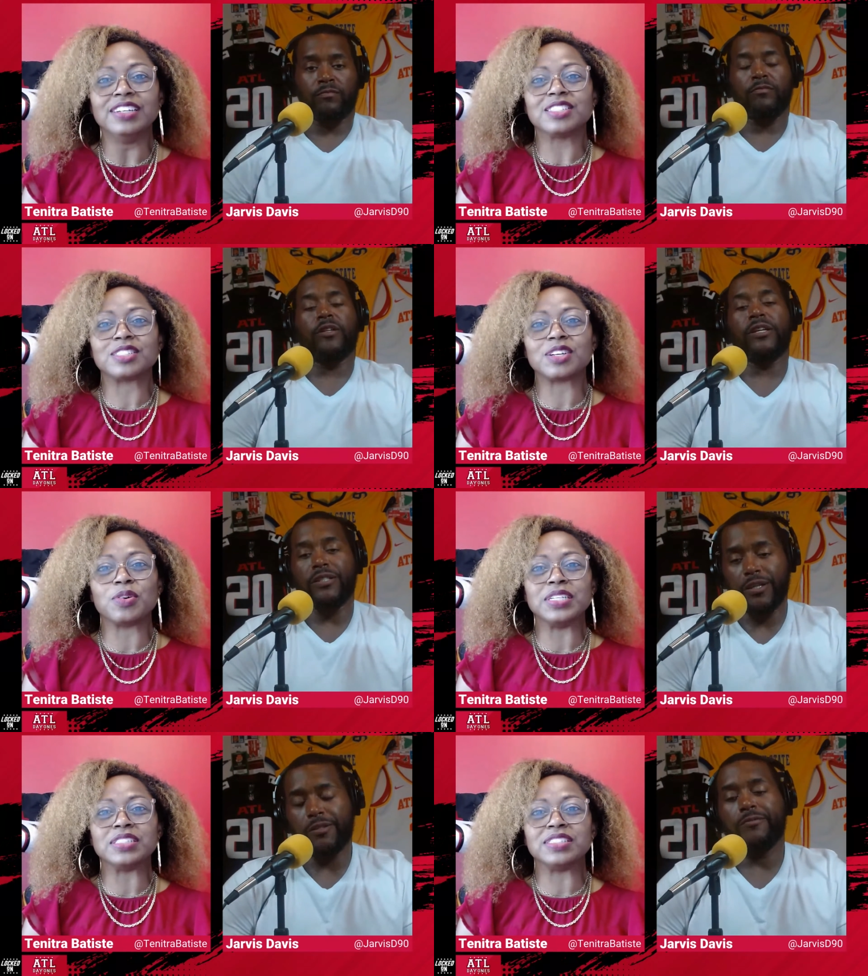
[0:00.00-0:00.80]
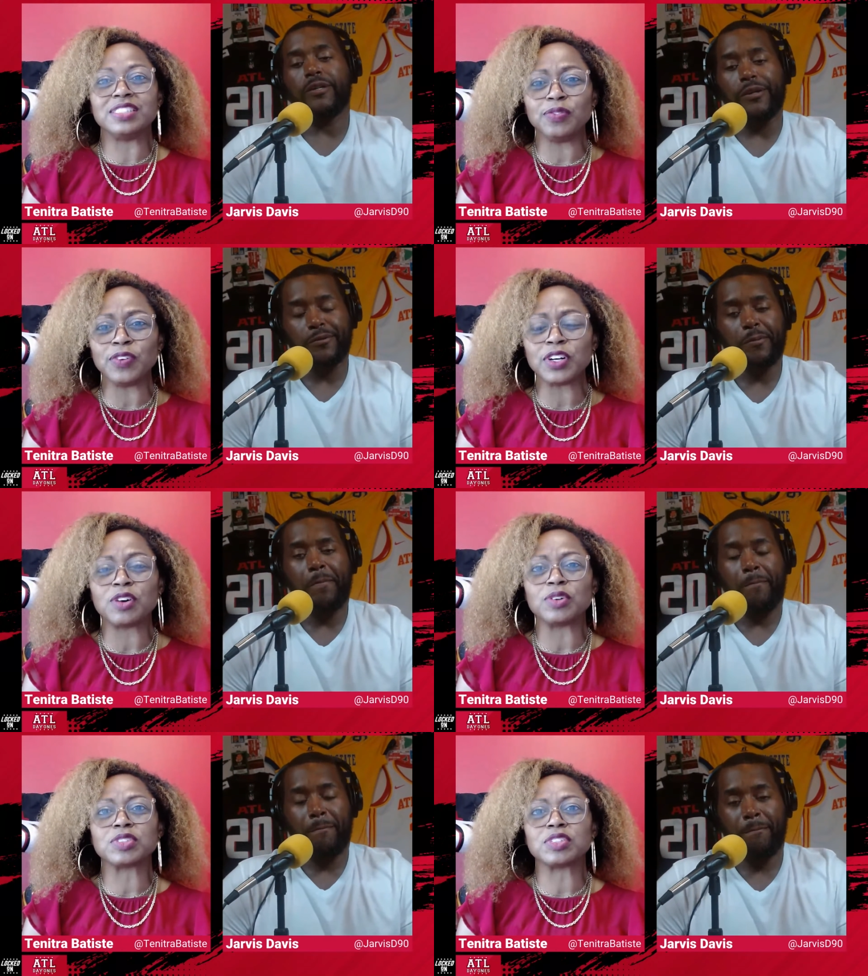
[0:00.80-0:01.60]
Speaker 1: So Indeed, it's yeah.
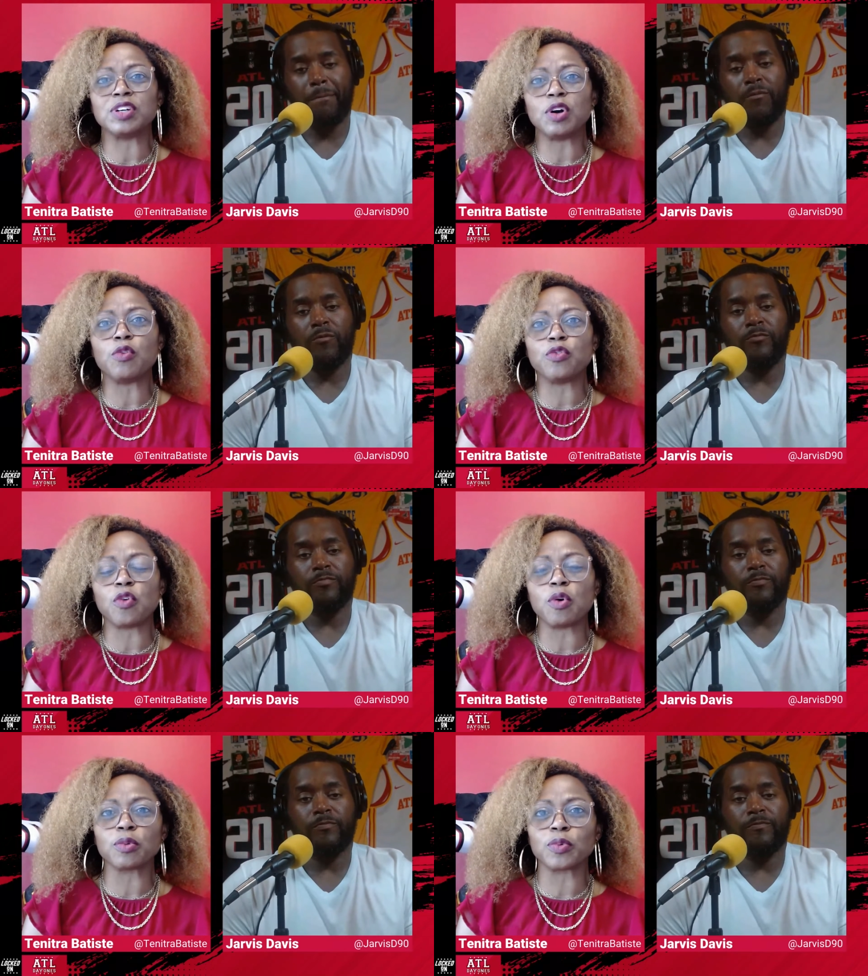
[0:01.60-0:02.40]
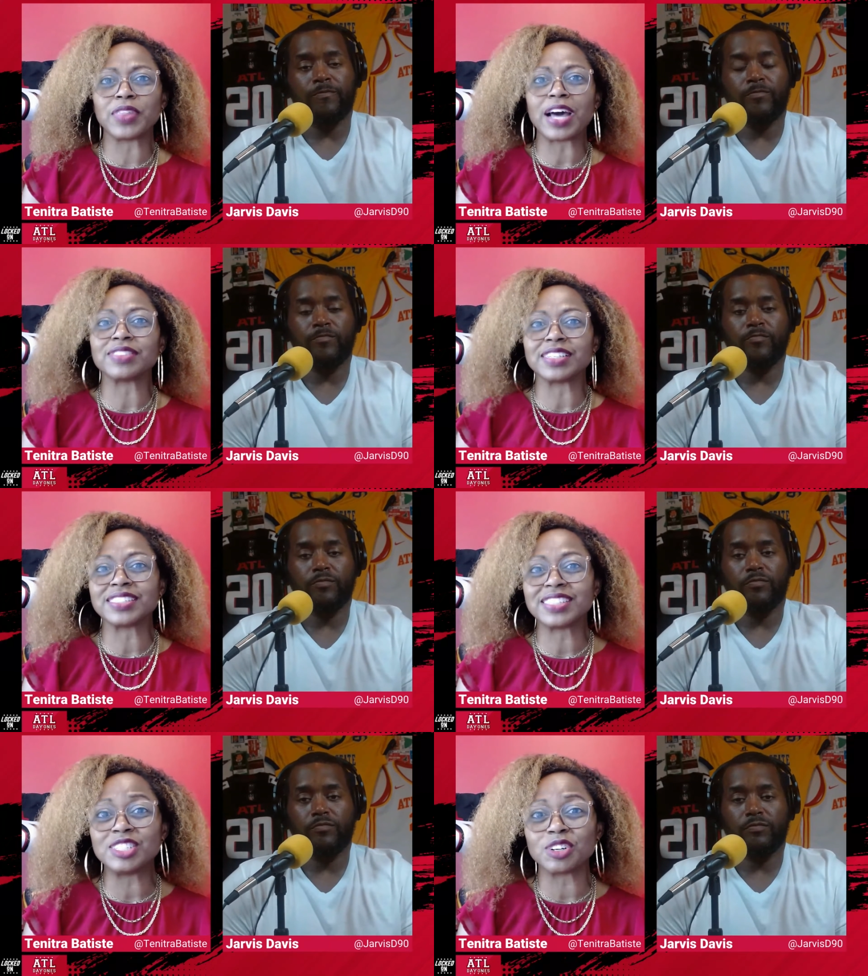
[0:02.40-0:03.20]
difficult to go forward without the
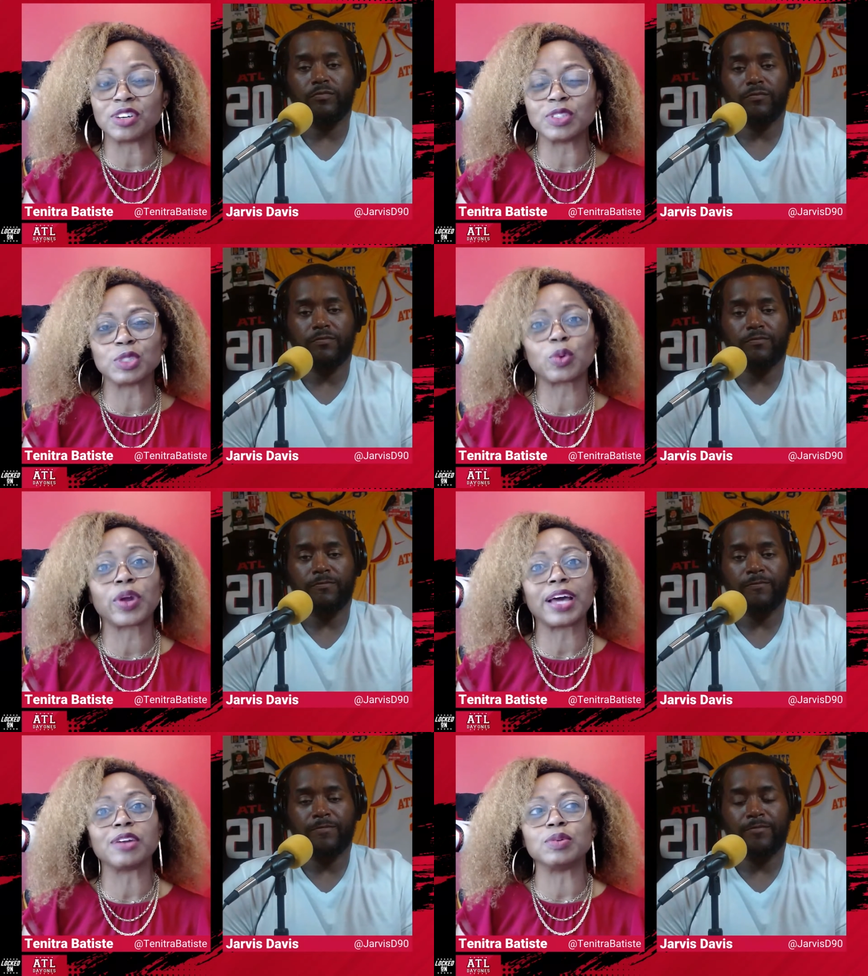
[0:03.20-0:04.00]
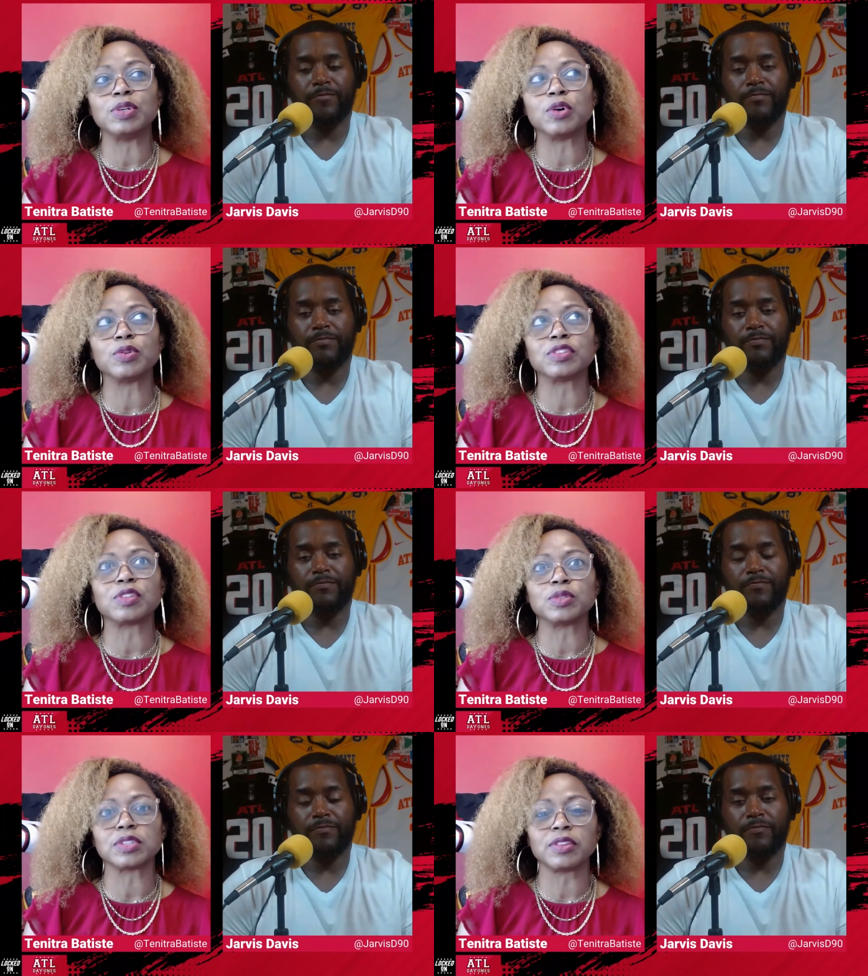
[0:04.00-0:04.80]
center of the story. I don't know that
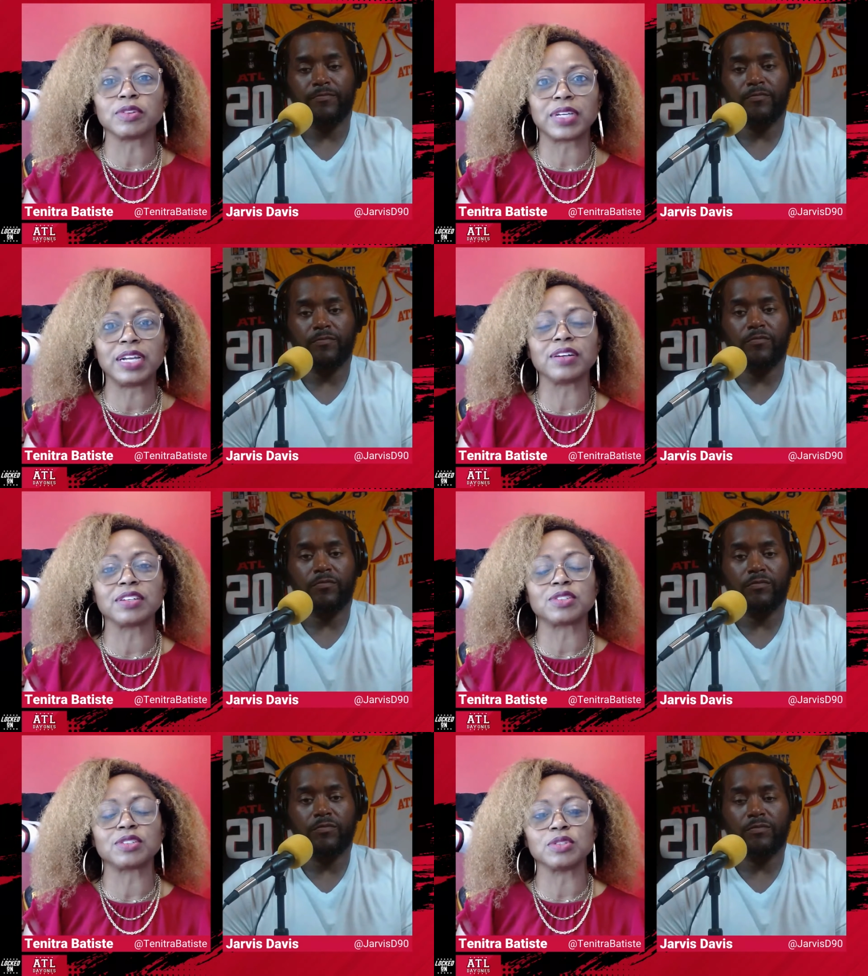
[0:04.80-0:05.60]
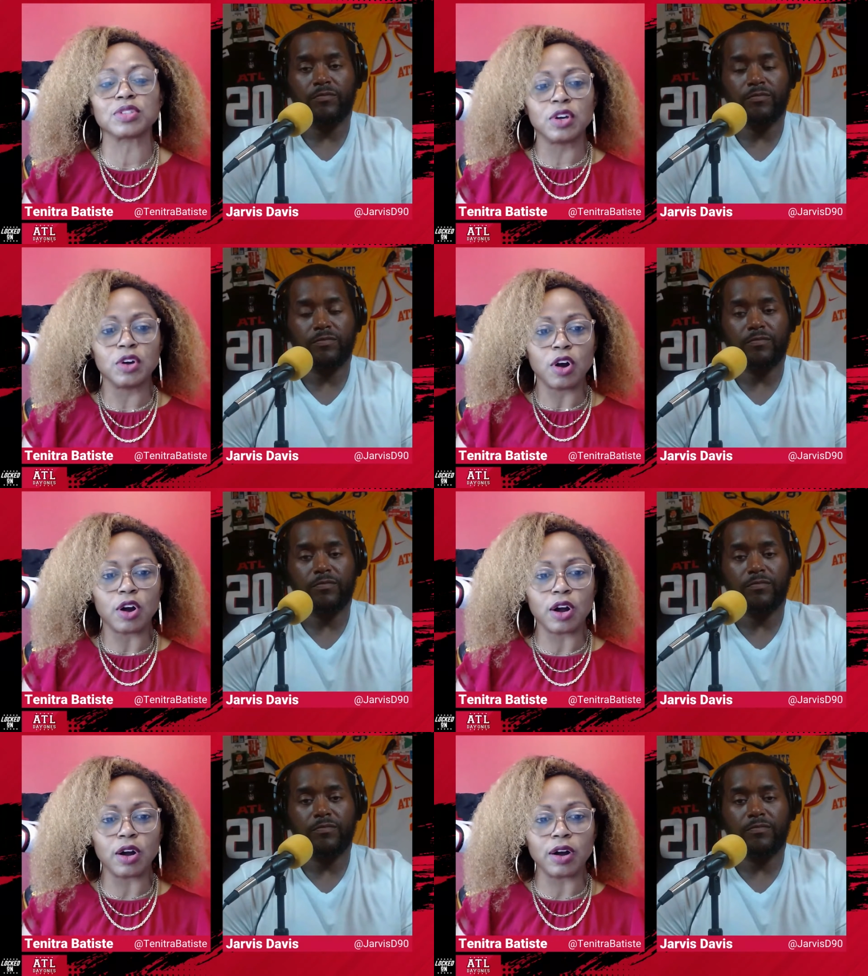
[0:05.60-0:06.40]
those other characters
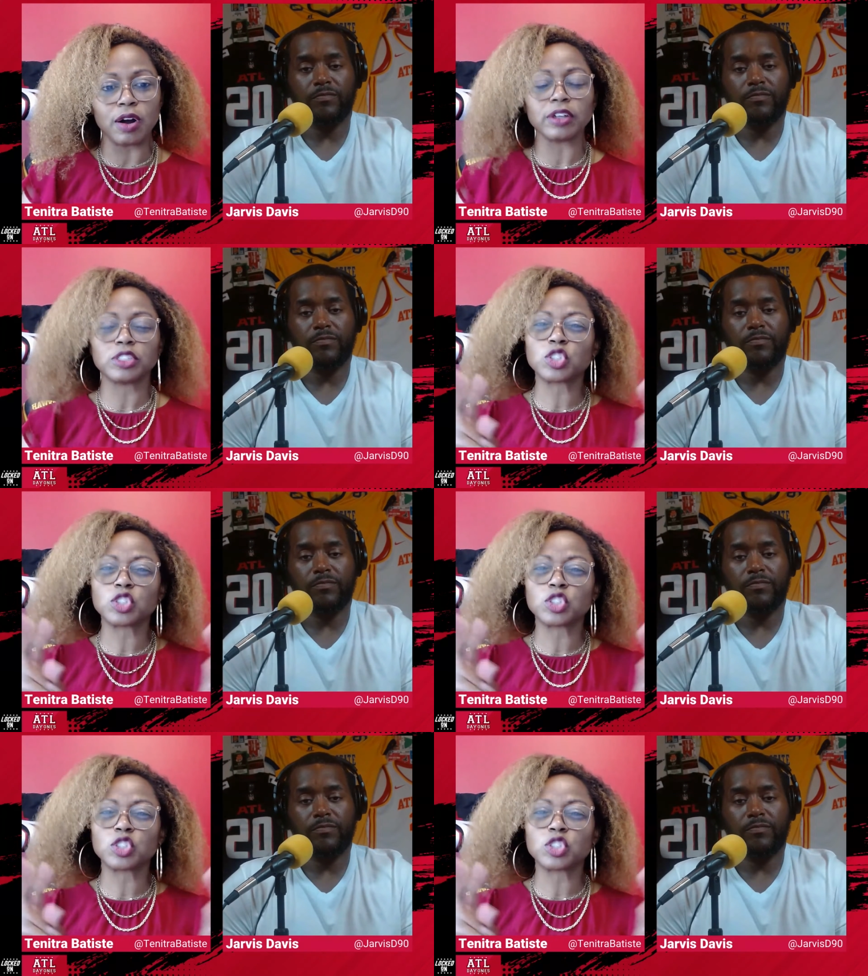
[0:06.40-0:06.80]
are